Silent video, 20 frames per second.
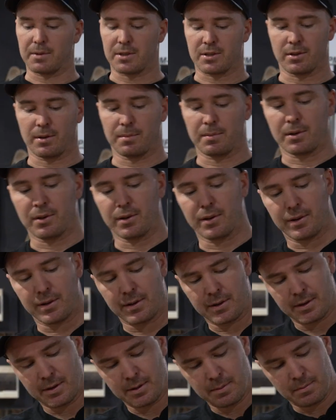with super glue
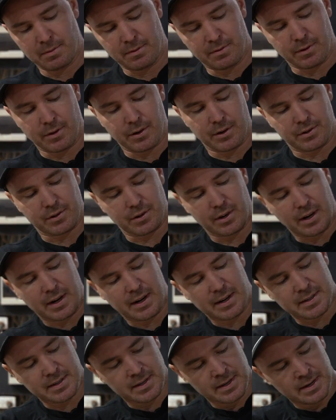before it
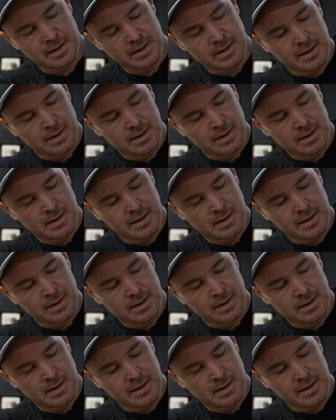dries,